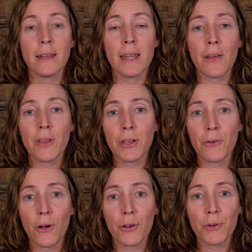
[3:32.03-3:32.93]
Now that
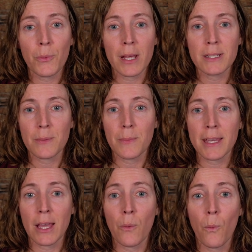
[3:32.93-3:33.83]
you're on your way to
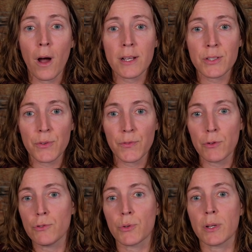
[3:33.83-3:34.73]
making wiser
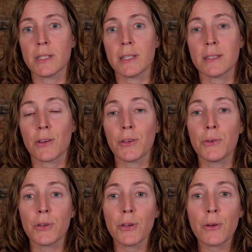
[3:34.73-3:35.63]
food choices, are
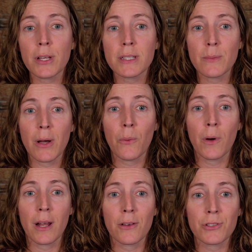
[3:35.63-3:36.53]
you curious about
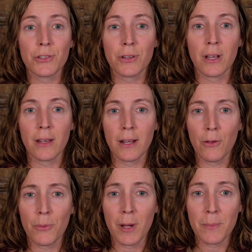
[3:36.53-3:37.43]
what else your gut
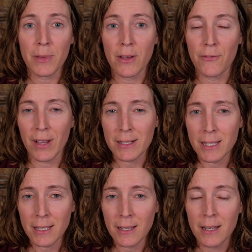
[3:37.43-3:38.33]
health might be
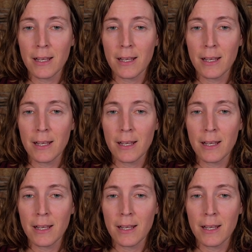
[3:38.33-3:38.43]
affecting?